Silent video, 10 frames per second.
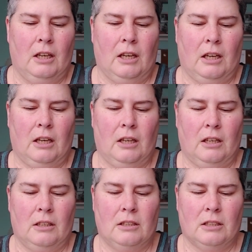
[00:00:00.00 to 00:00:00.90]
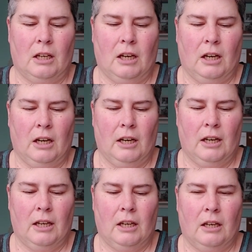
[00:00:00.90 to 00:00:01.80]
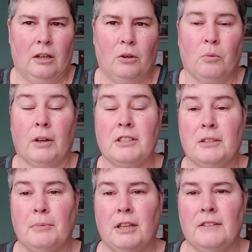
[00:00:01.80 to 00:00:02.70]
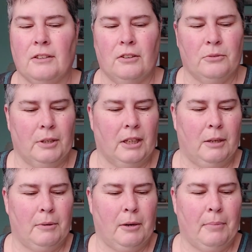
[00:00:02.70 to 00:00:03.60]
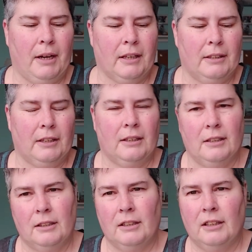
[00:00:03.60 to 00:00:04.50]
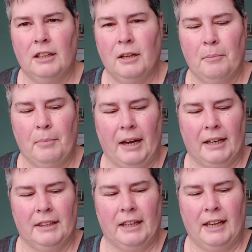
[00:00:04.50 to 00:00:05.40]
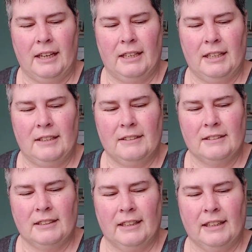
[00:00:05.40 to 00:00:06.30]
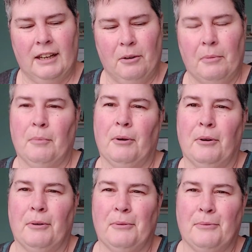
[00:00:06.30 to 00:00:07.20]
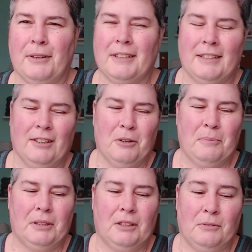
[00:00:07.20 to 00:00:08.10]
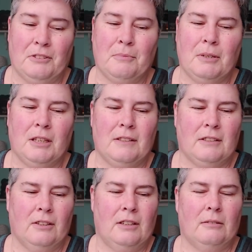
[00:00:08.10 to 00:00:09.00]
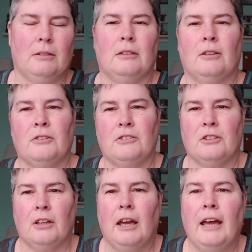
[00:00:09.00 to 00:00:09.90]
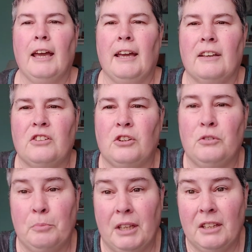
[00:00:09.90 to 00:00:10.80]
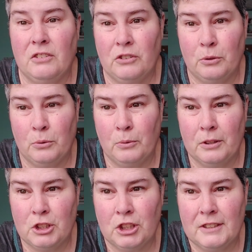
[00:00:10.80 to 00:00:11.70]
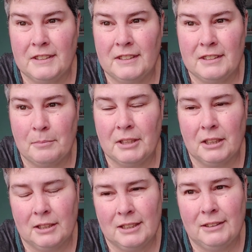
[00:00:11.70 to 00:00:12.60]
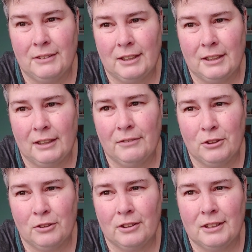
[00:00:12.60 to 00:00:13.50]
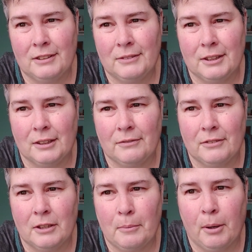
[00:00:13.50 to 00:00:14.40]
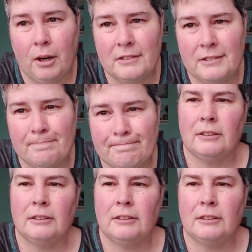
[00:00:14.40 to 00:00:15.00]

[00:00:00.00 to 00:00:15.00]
and I watched the miniseries when it came out back in the back in the 80s. I can't remember what year, but there was a miniseries. Excuse Minnie Sue. She sees something on TV. I have to turn the TV off. Pause.